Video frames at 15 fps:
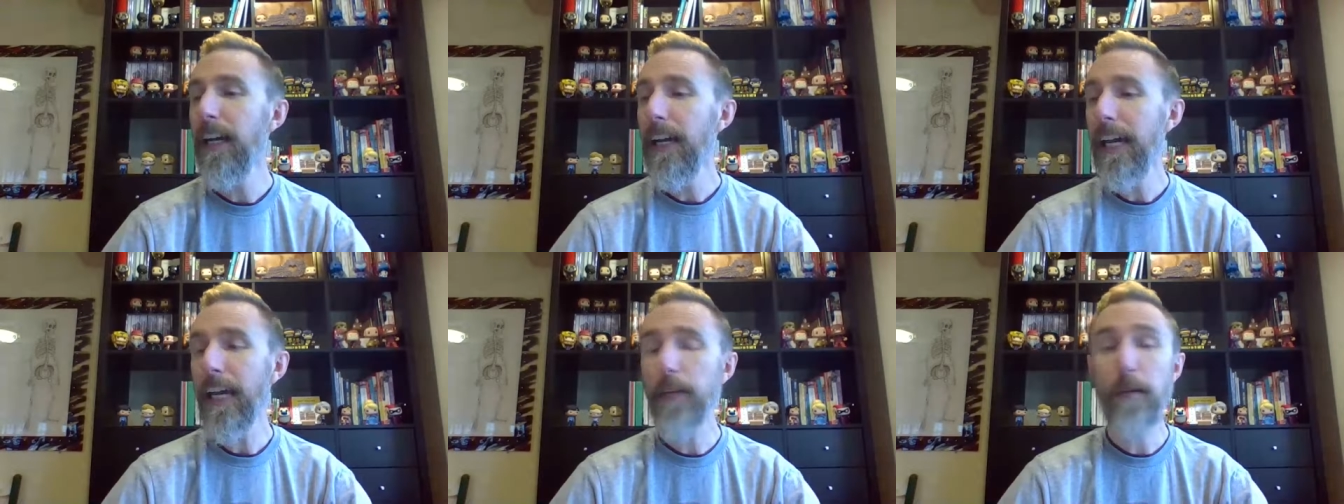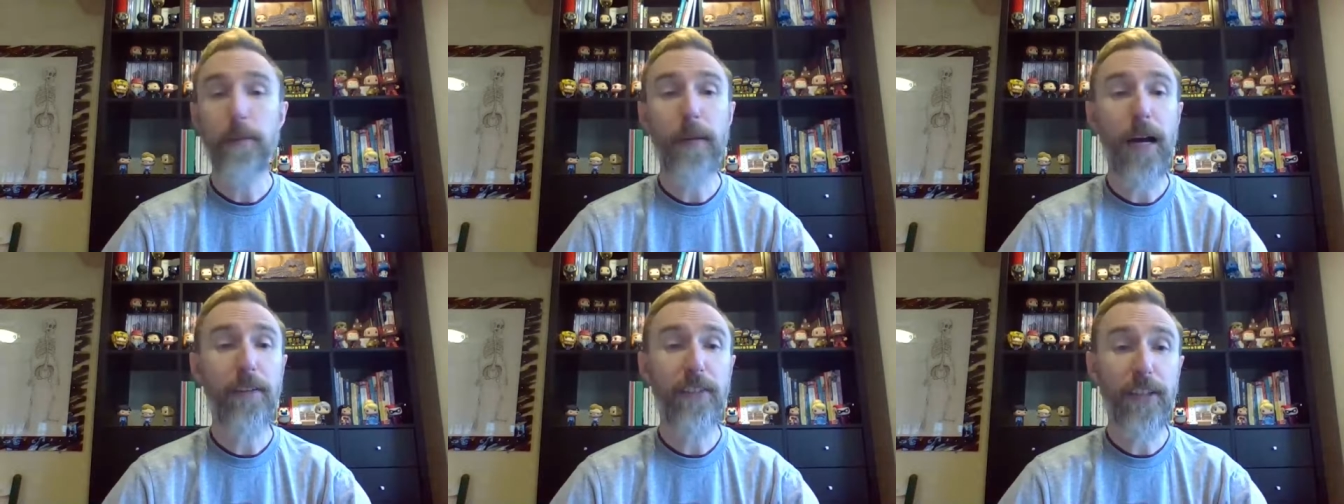It can be
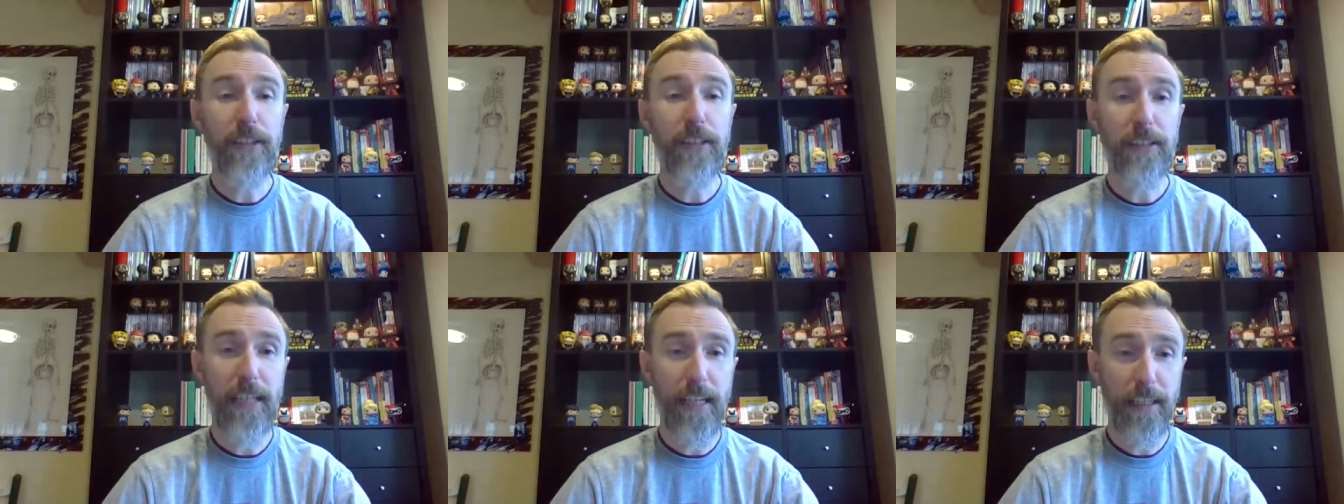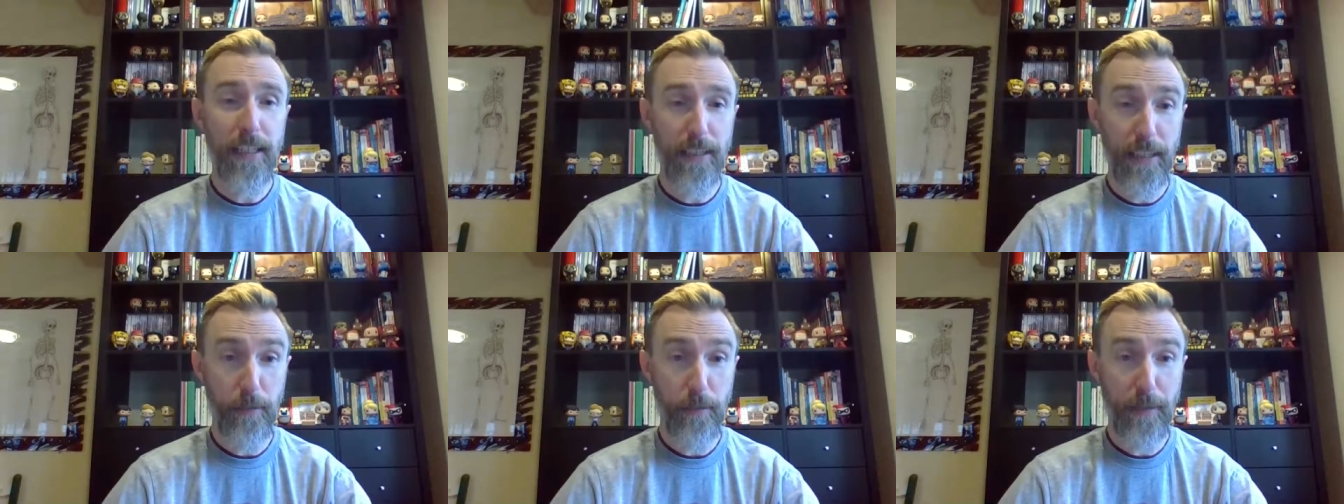pop figure style.
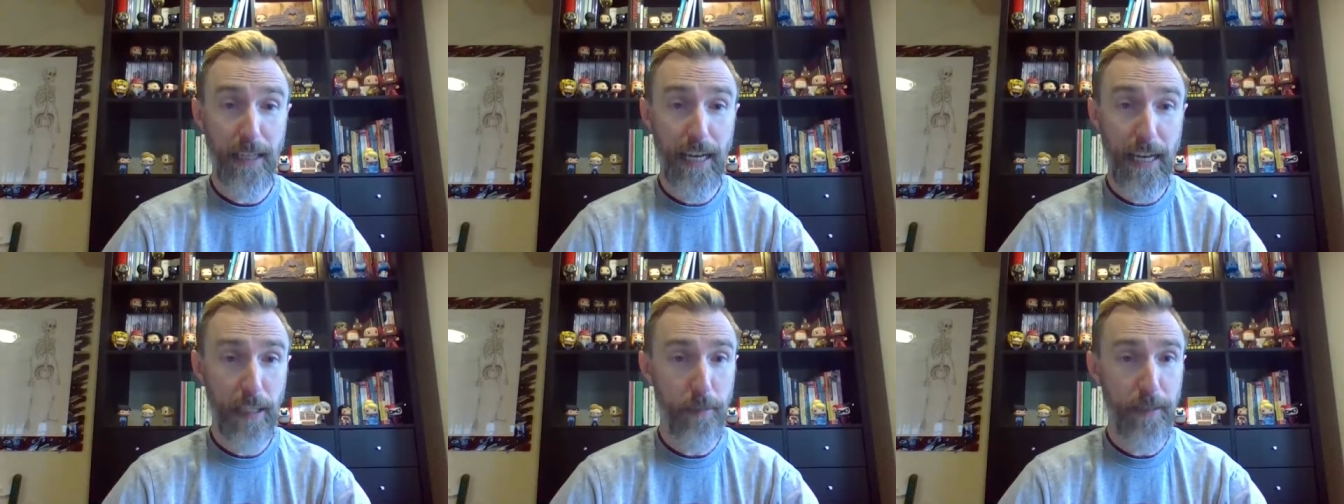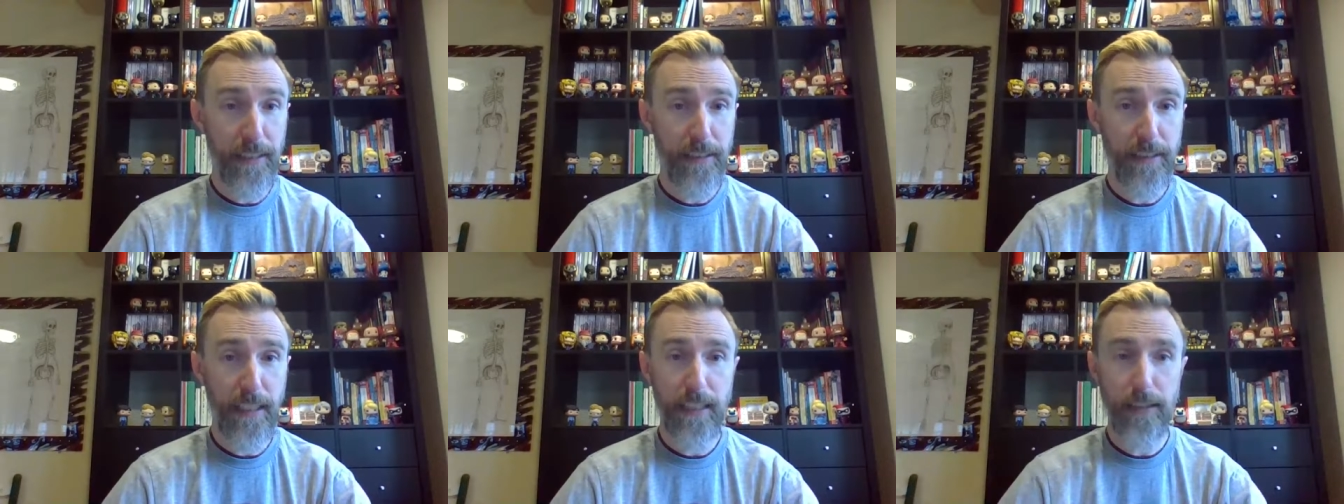It can be anime
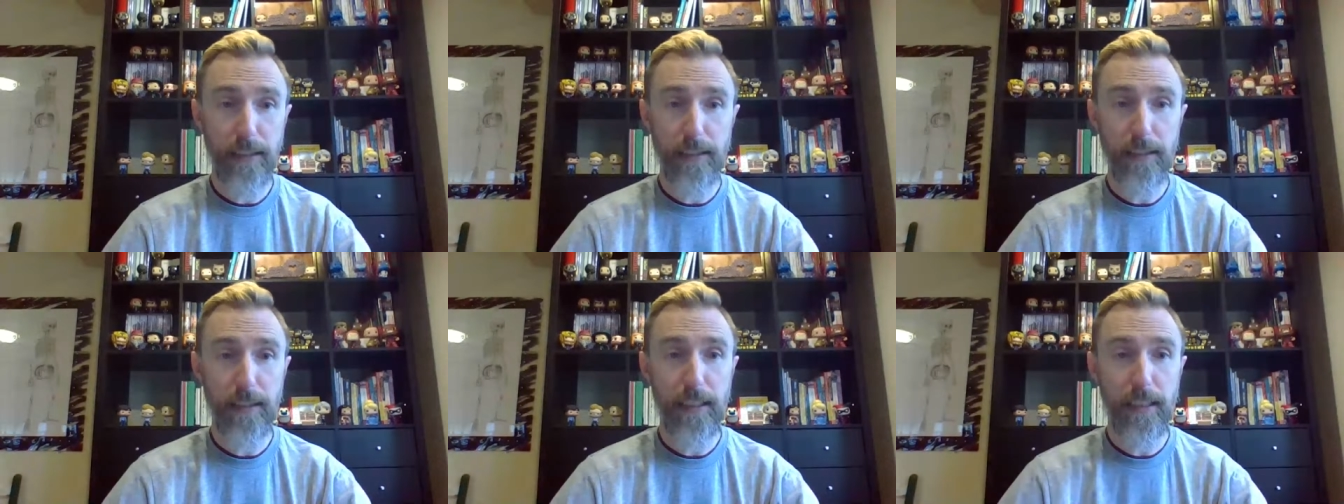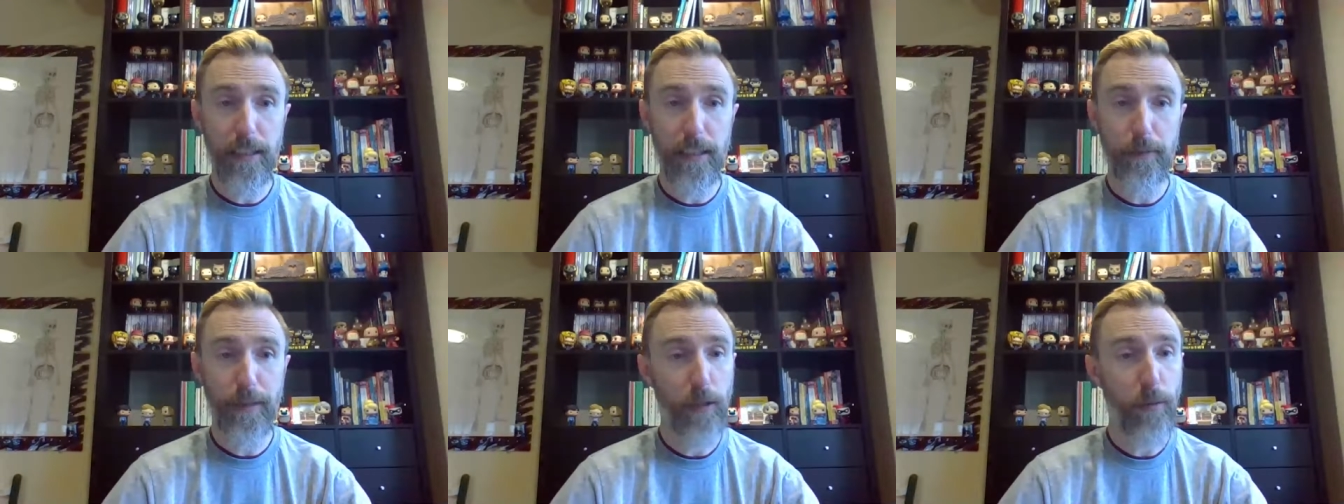style. It
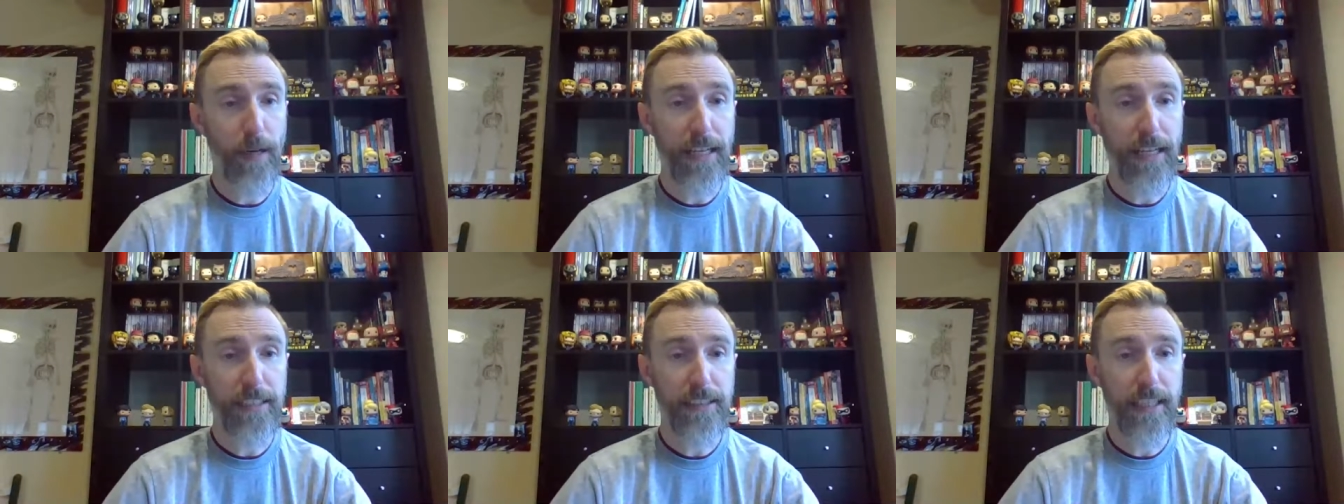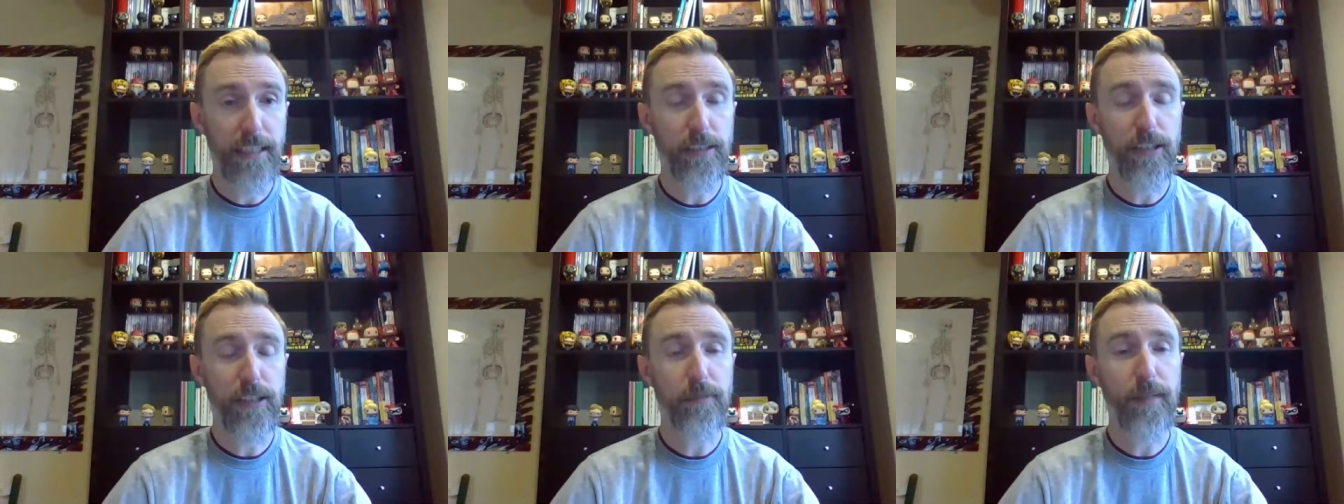can be kawaii
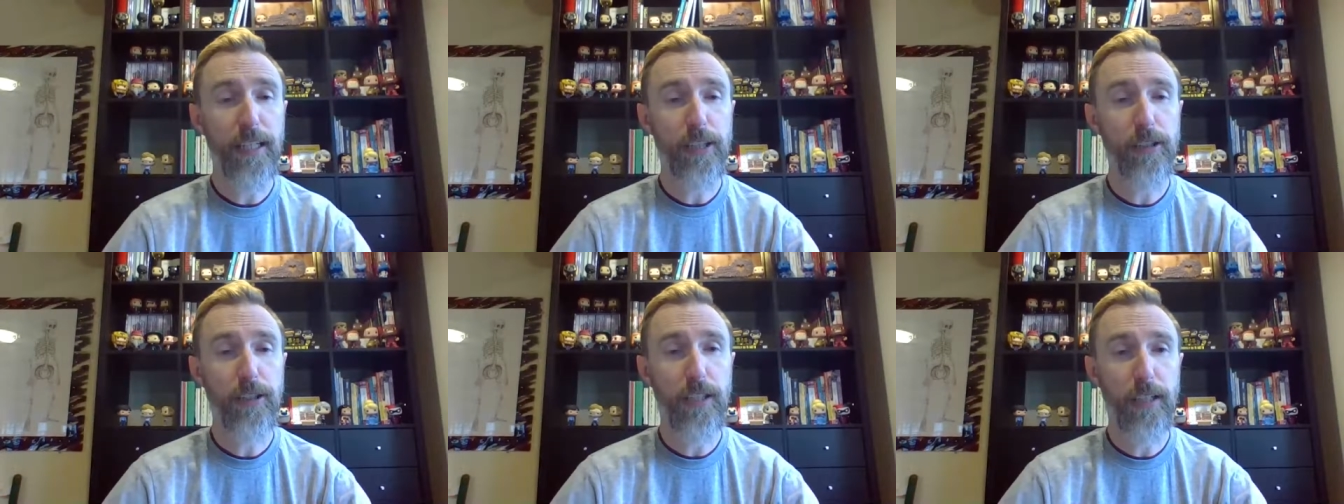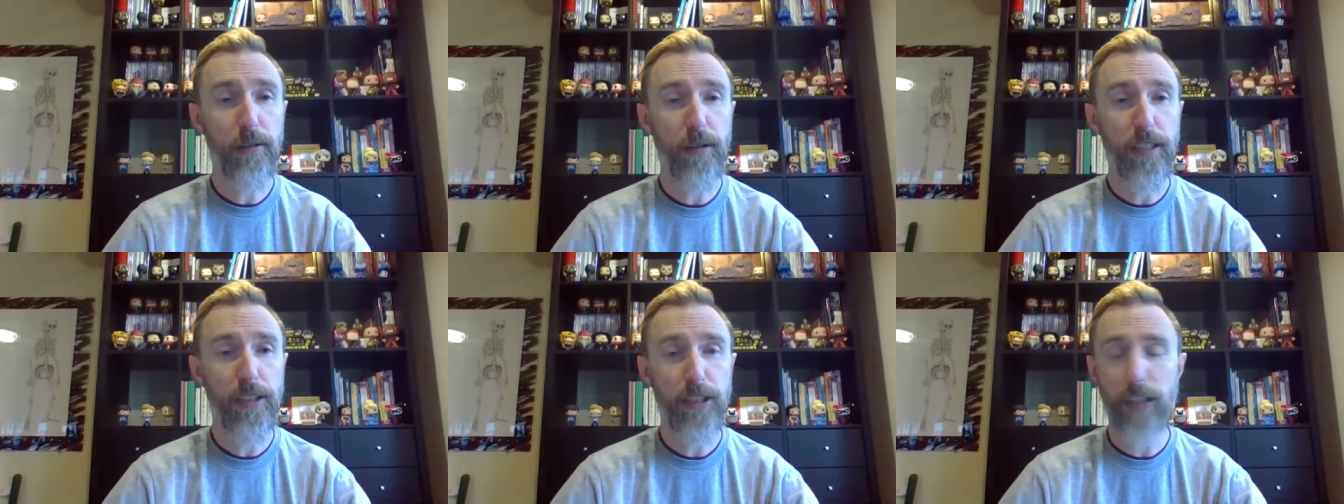style. Just make sure you get
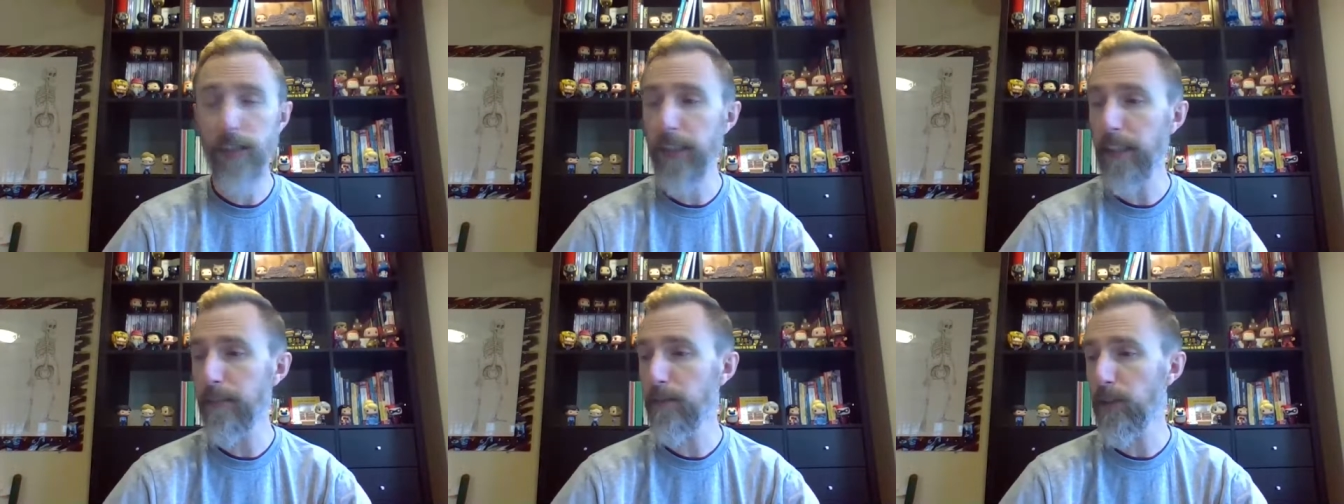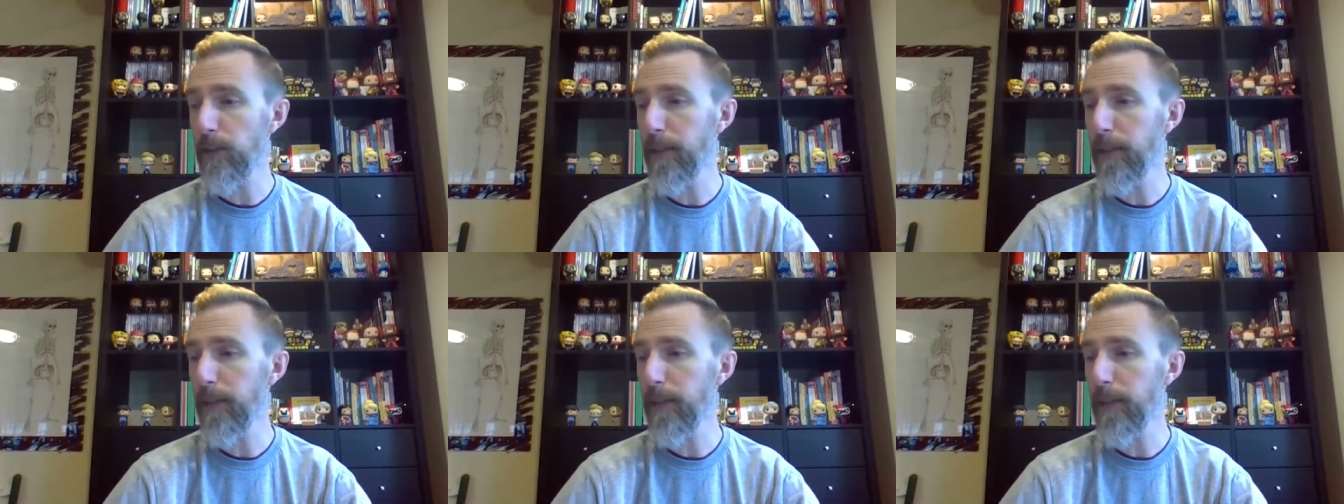one turned in for